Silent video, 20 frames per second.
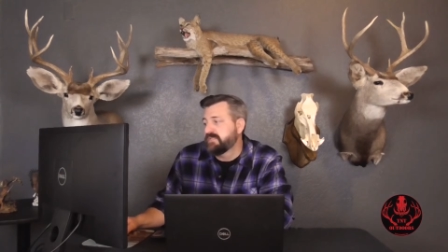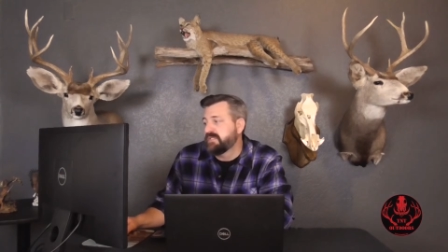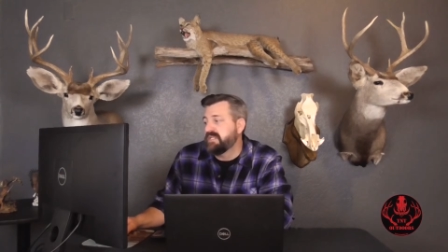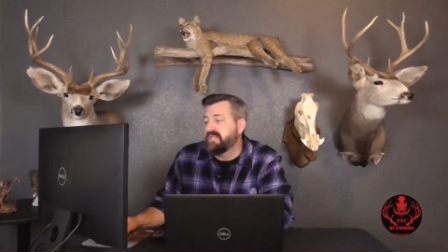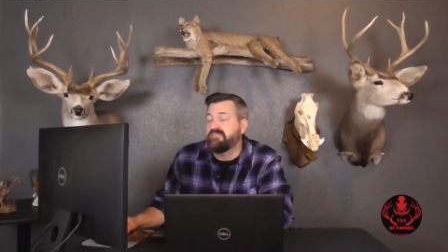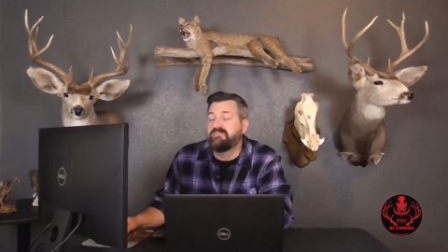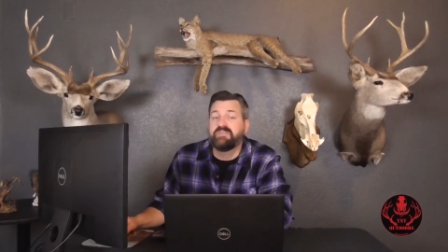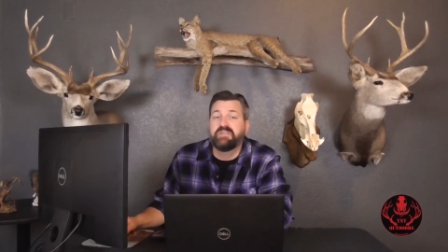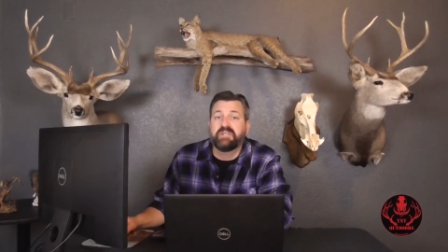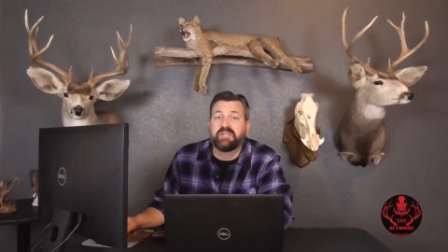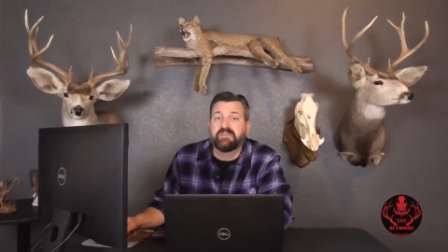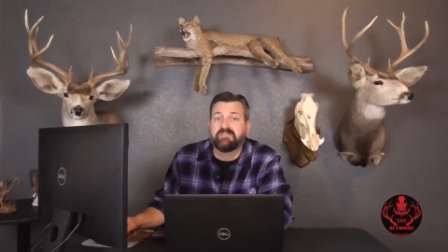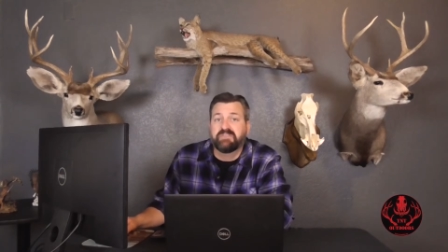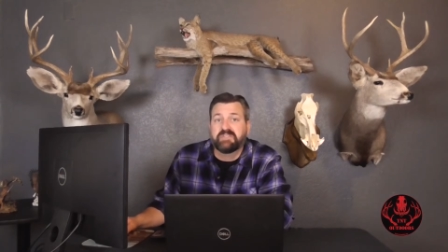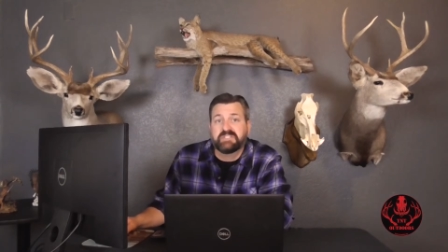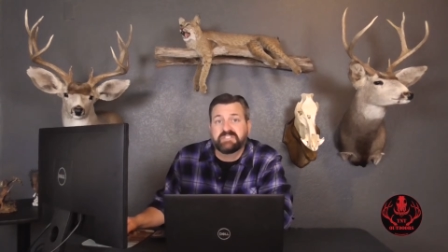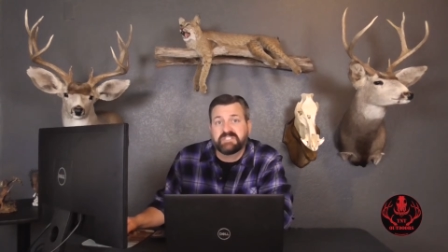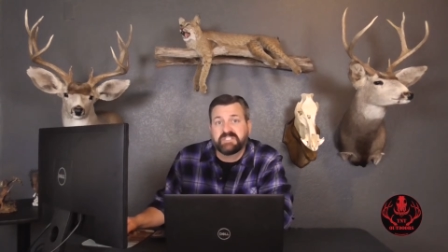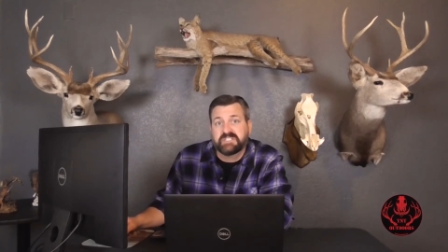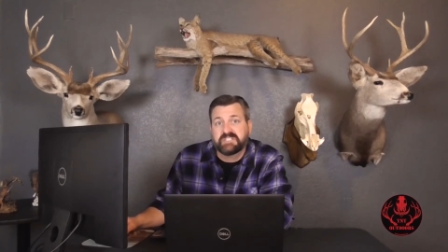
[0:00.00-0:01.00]
evening of
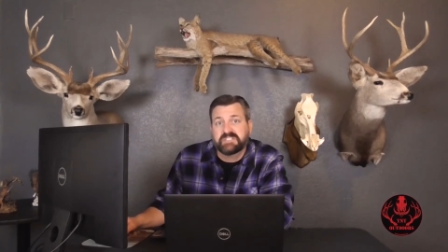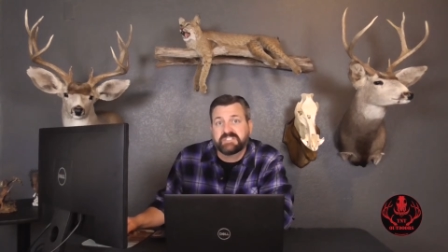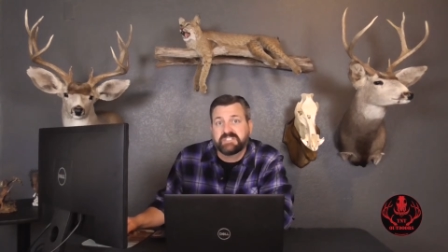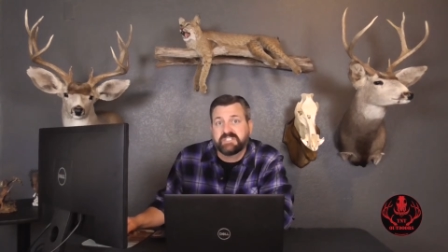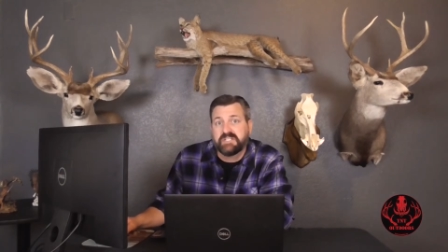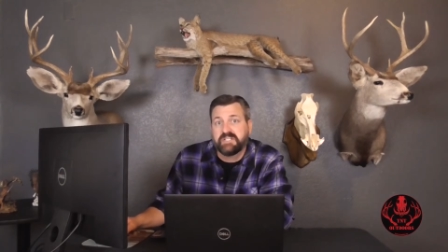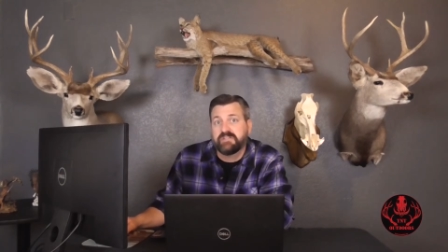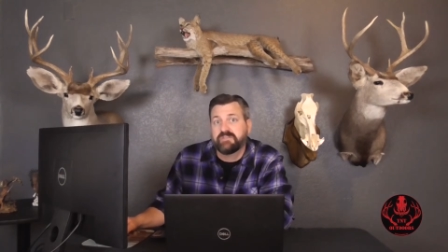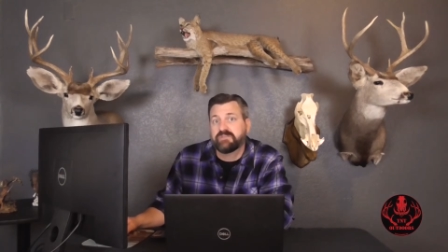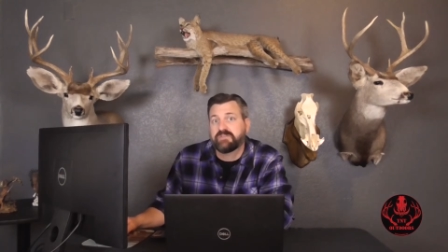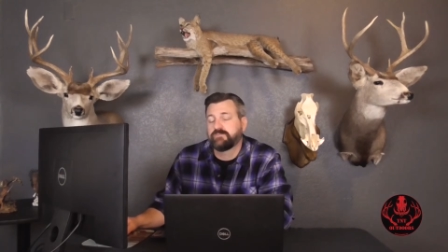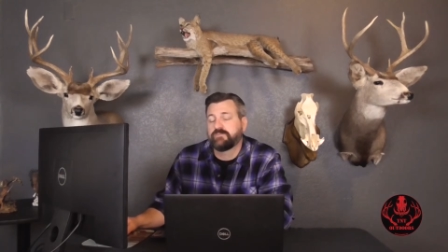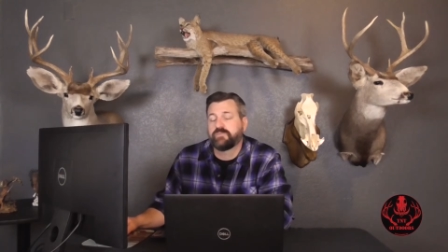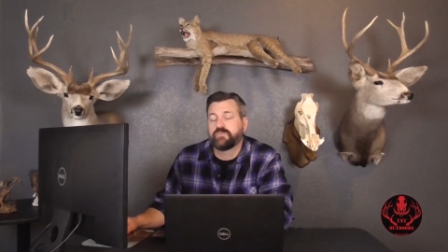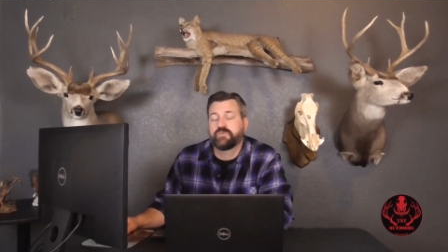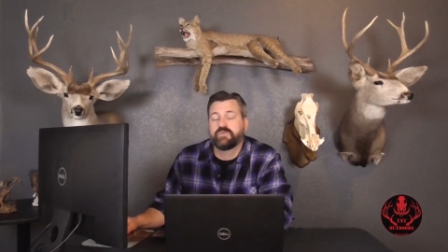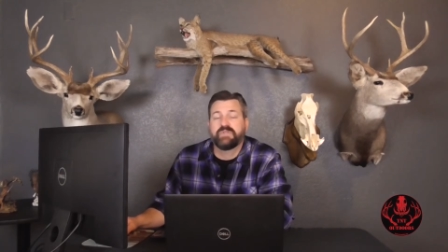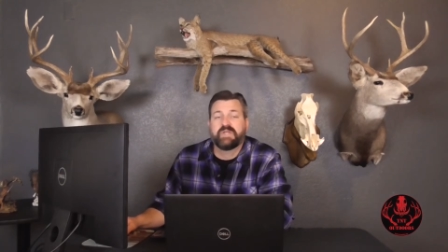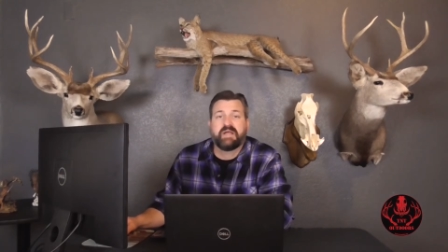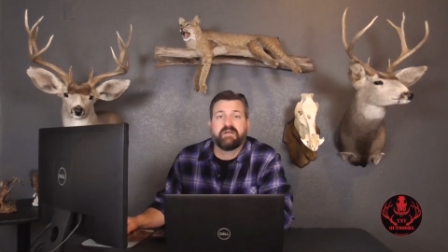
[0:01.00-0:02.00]
the 16th
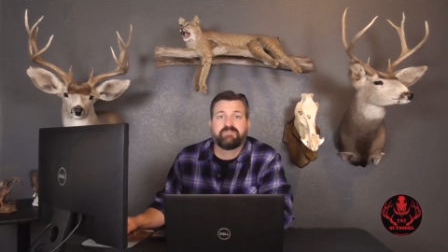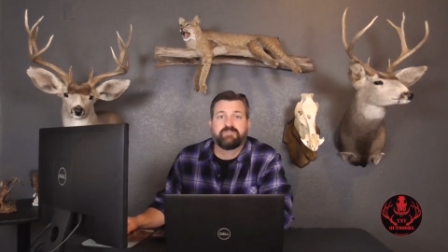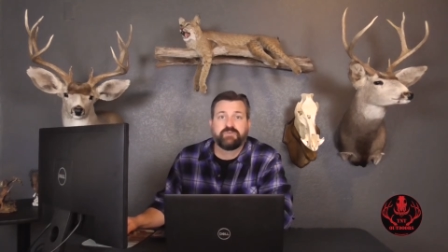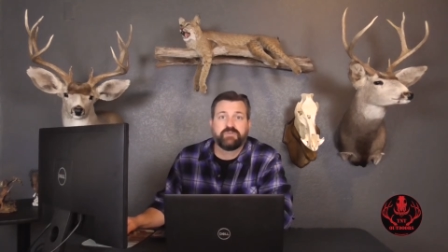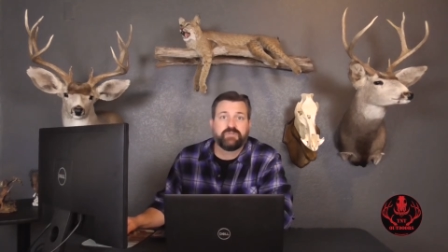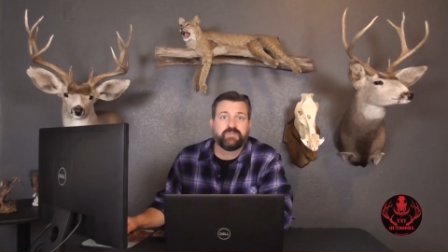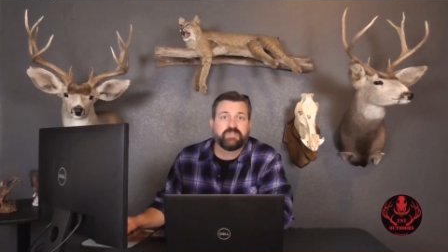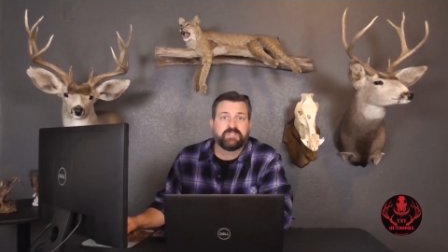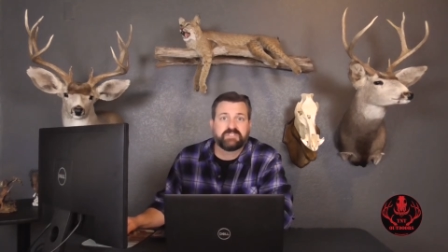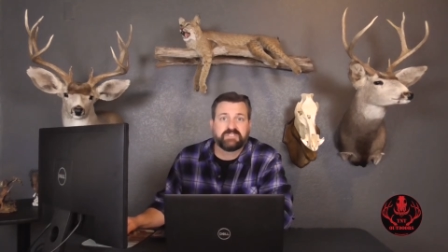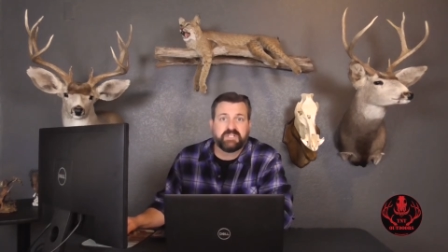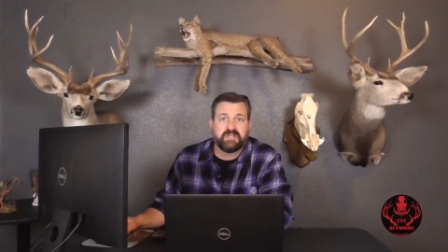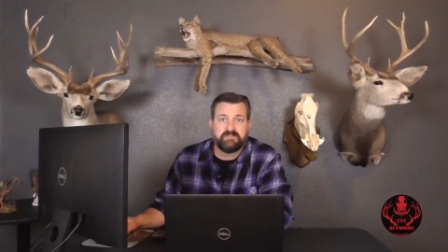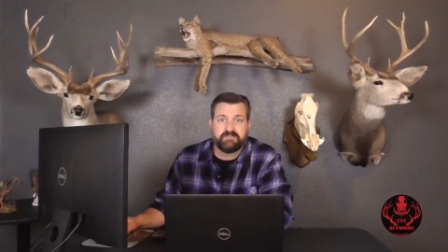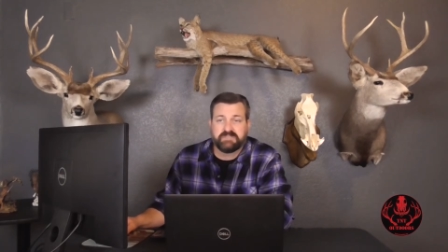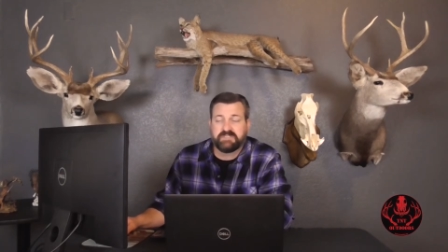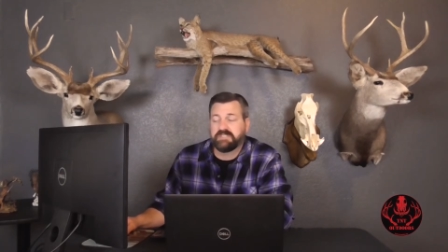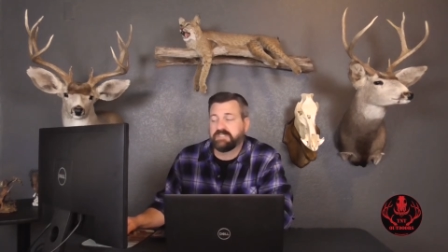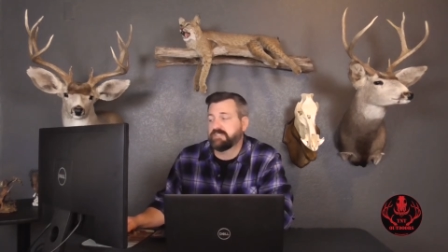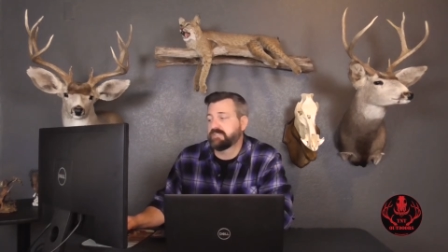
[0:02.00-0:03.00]
through the afternoon of the
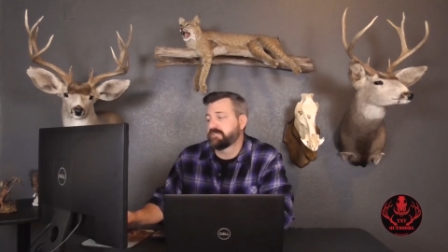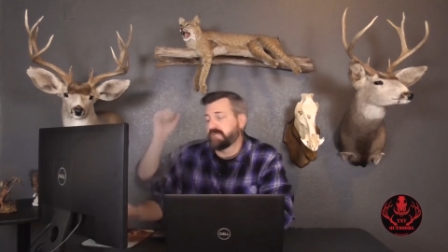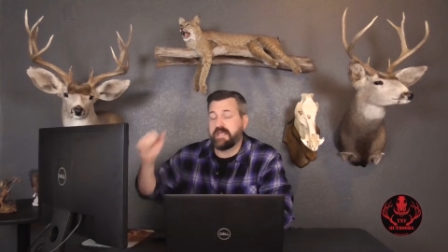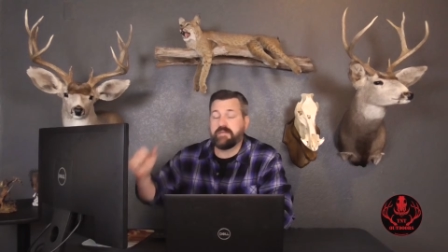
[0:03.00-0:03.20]
17th.